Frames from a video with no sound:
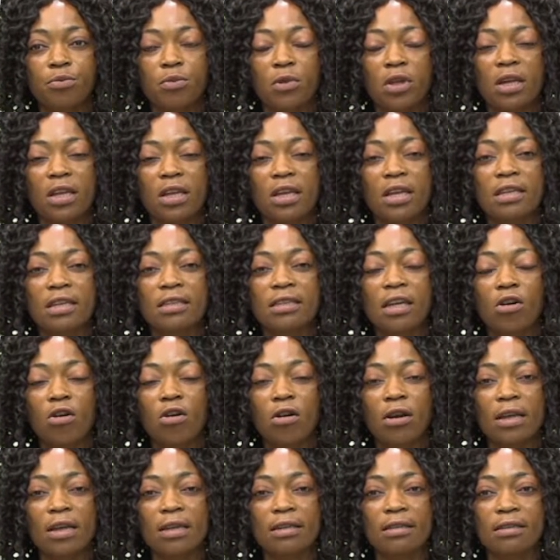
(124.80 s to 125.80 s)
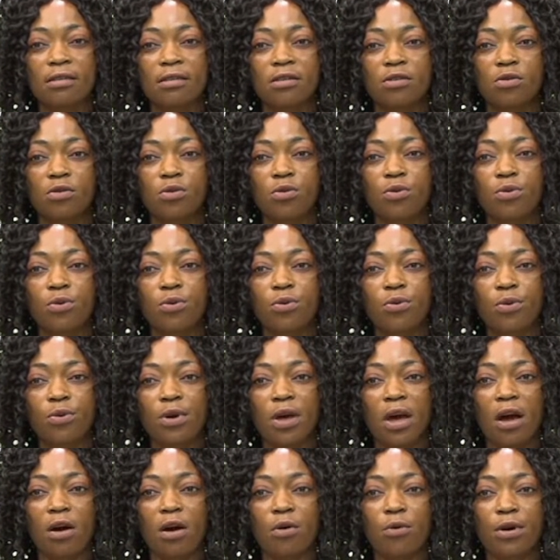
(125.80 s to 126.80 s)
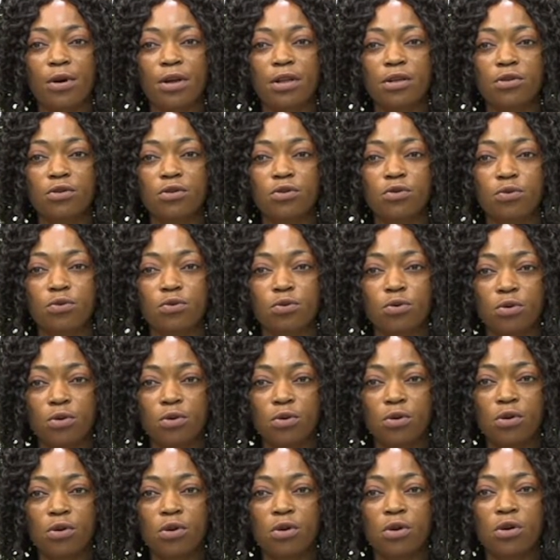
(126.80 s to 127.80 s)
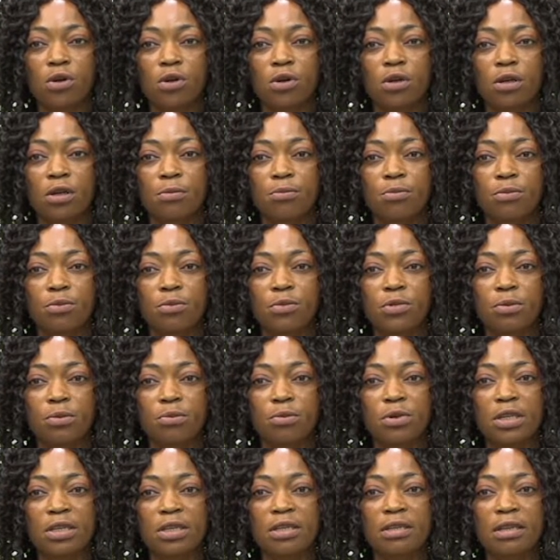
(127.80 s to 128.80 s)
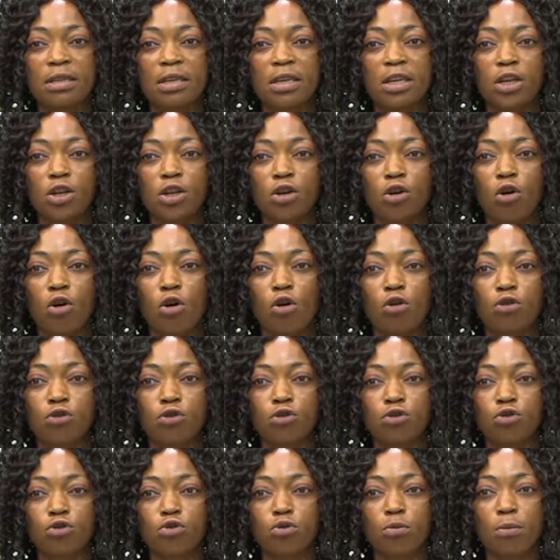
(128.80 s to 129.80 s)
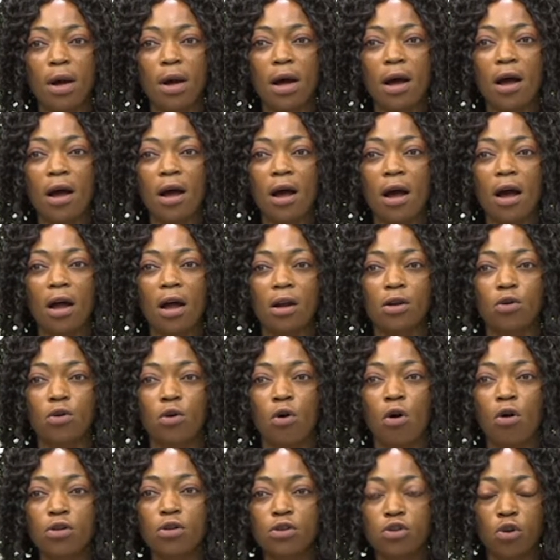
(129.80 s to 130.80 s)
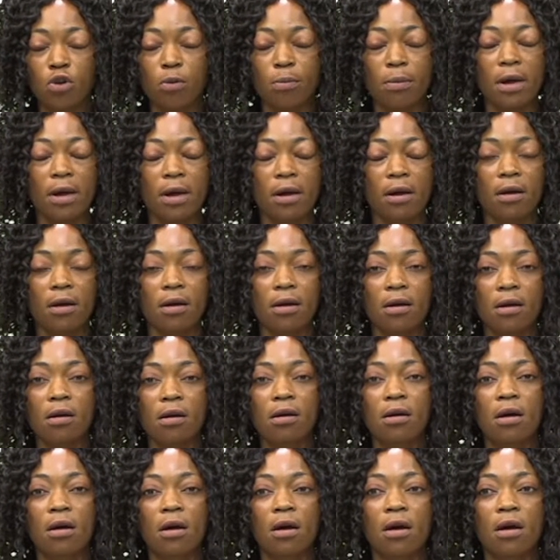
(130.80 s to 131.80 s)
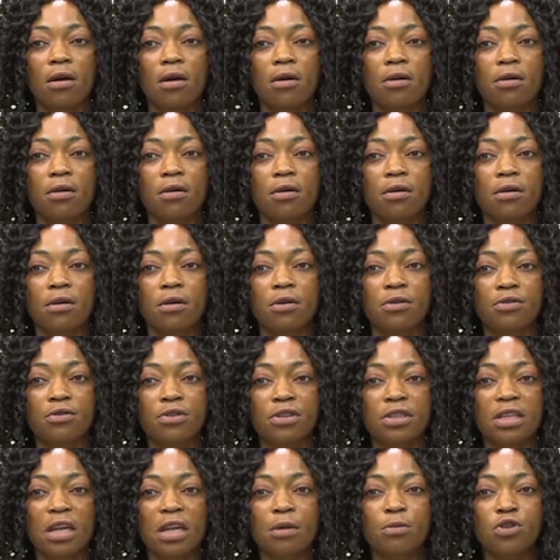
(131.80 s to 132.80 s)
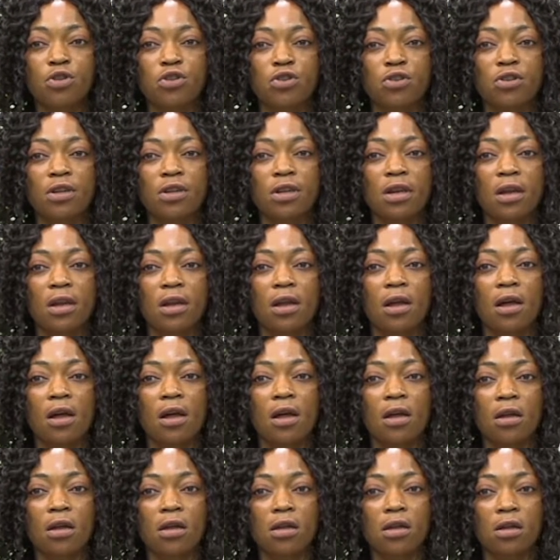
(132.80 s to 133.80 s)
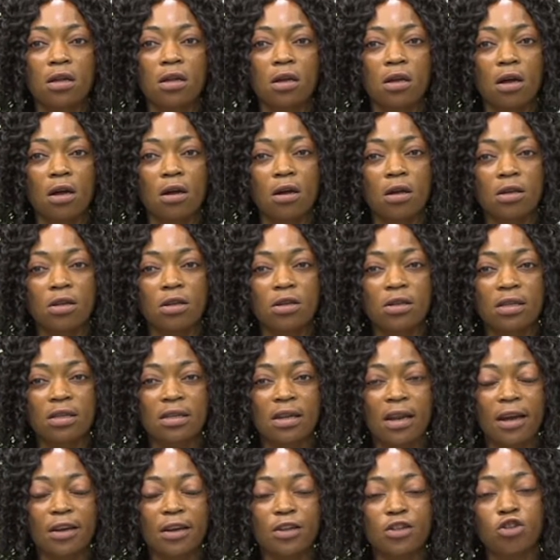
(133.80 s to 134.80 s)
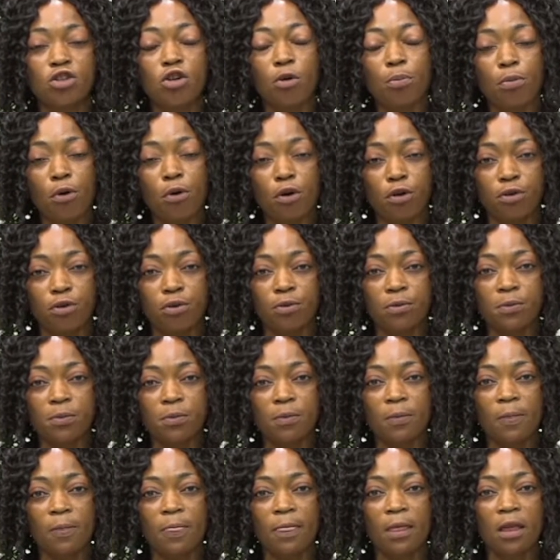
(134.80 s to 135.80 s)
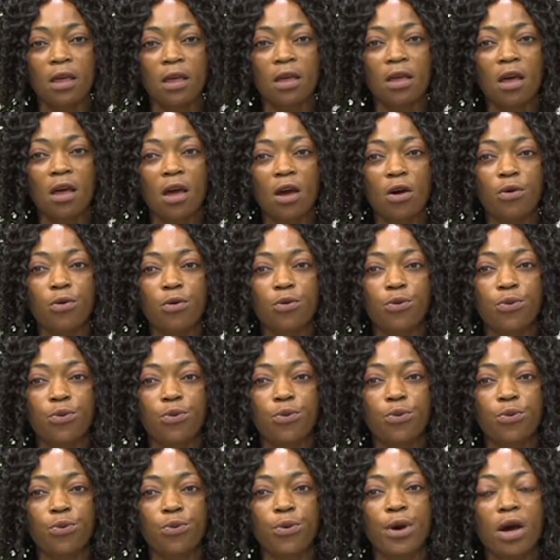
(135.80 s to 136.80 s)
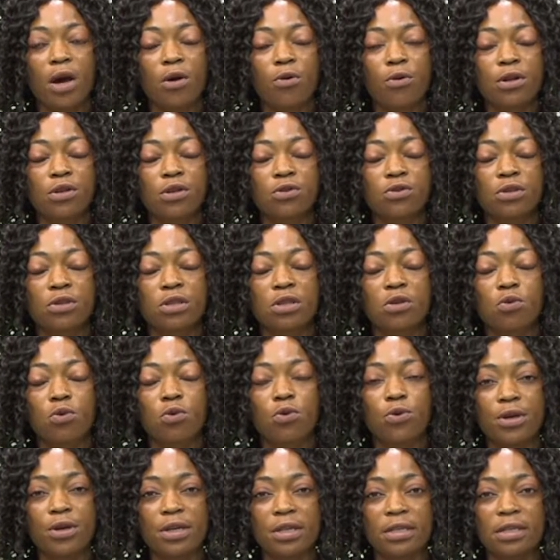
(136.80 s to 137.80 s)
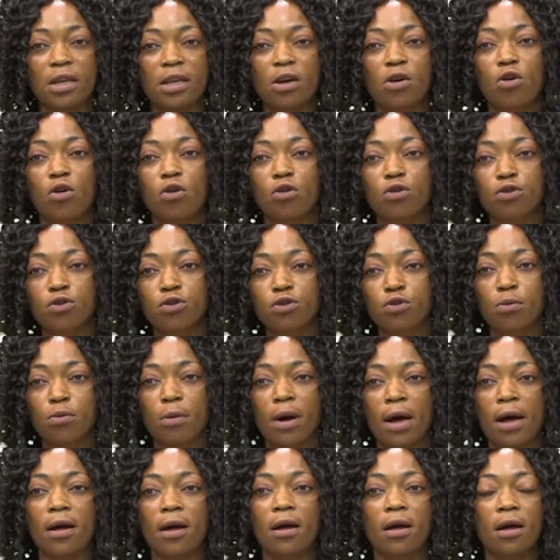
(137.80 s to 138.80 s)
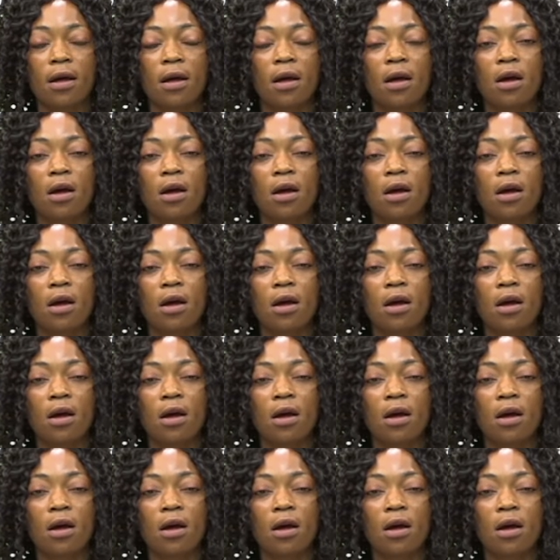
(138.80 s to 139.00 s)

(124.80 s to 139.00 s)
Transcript: In the second lesson, we are going to be seeing consumer and customer reception / support. Here we are going to see who is a consumer,